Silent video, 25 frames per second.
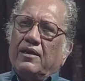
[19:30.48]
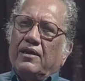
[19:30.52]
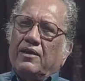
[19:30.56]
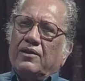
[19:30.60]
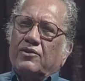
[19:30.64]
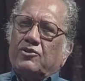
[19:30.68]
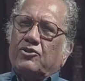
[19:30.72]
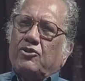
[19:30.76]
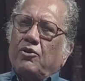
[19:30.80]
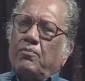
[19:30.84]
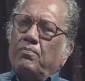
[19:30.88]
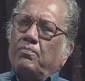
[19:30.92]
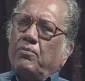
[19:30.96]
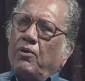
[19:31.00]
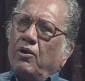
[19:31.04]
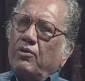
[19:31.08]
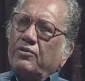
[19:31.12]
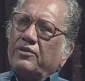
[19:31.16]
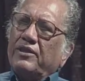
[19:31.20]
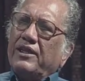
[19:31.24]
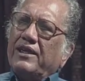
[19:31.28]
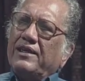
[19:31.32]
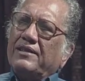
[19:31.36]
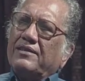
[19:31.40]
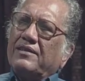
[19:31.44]
So
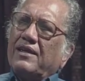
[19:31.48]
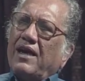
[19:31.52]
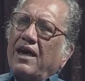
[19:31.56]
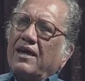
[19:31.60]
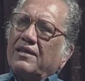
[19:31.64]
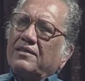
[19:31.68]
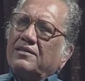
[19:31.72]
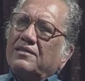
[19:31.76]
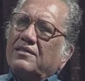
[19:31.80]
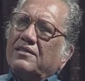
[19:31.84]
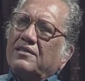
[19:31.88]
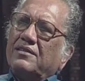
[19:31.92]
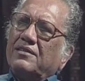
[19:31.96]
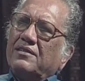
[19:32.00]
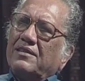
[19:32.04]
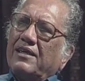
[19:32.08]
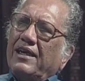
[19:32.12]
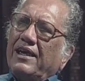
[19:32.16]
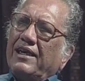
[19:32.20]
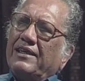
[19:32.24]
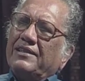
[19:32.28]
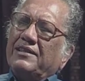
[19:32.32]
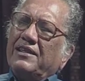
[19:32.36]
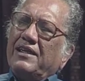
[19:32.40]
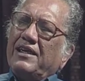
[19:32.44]
both the Dutch
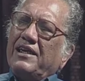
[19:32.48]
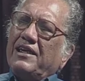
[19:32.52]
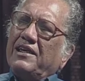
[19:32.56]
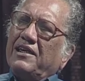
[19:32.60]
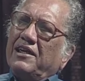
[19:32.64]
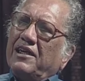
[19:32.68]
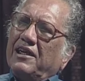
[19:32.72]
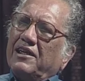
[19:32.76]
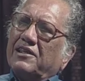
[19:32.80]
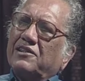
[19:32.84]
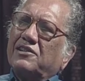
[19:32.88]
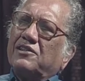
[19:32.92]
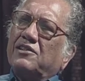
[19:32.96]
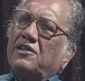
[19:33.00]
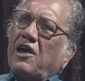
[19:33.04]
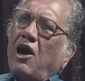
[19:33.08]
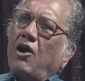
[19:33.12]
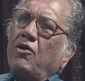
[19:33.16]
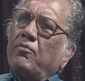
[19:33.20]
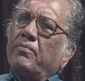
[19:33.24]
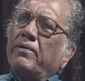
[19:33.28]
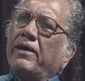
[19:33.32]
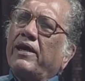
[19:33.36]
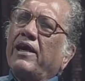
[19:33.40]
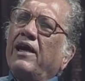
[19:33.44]
and the English now
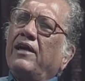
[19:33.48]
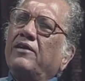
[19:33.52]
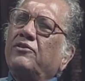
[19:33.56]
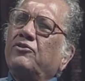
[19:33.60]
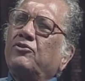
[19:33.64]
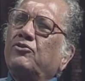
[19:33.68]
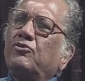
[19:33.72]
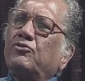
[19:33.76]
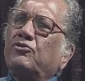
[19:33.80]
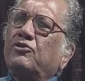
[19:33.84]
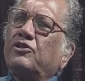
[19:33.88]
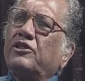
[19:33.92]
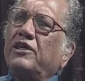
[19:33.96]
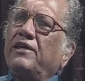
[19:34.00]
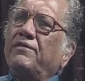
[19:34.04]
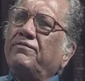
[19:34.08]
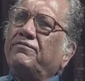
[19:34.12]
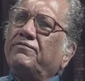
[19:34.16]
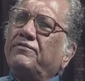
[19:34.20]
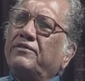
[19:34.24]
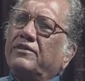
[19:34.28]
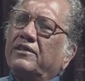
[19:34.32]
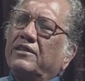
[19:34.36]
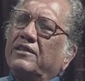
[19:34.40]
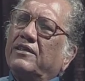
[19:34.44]
began to
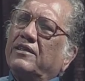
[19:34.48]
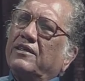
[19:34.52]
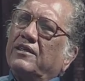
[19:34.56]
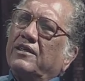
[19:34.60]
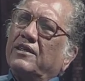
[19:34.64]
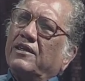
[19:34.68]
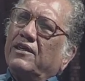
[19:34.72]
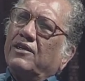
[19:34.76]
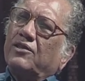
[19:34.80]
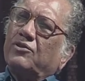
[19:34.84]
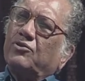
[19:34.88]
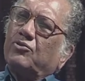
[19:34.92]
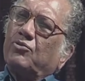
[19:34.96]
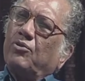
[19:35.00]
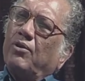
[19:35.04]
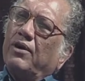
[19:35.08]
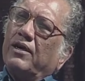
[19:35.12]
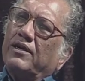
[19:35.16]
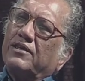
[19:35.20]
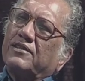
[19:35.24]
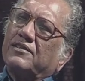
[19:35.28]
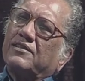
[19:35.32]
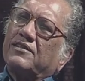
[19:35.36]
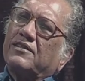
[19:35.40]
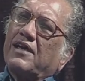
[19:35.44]
shift
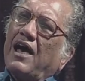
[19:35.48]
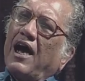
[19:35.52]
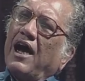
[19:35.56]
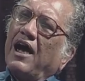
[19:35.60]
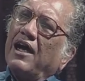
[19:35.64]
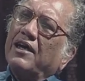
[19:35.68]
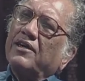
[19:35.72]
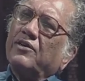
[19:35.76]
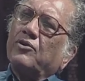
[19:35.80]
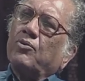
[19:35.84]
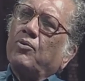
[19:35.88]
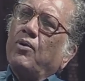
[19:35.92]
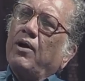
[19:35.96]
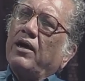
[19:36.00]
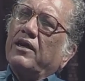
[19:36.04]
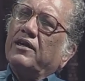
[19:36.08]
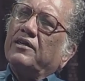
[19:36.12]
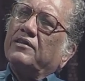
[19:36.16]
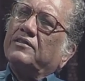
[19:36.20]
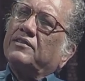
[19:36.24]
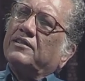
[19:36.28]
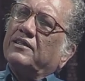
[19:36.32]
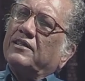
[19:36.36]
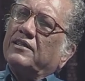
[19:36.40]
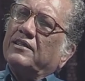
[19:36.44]
towards high
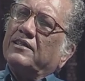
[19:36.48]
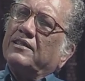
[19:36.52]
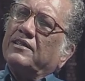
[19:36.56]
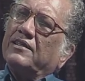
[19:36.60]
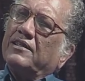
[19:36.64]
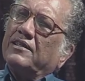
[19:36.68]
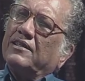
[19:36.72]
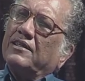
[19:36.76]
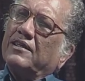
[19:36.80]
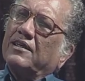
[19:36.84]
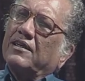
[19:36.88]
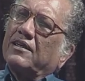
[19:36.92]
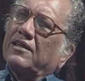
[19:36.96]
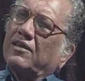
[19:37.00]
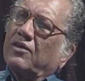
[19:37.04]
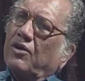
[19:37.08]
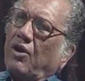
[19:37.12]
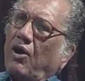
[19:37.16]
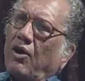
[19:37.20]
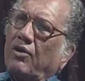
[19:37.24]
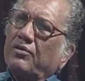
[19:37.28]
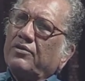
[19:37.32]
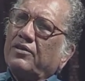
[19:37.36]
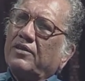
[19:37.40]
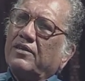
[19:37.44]
quality
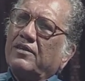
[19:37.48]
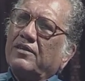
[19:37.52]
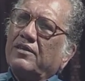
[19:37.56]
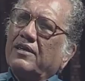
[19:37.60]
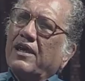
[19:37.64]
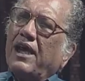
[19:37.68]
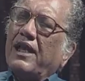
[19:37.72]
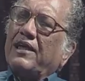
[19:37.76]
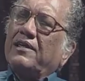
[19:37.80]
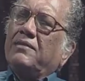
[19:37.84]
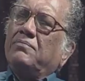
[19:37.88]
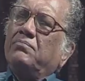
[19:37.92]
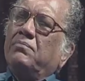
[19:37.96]
cloth like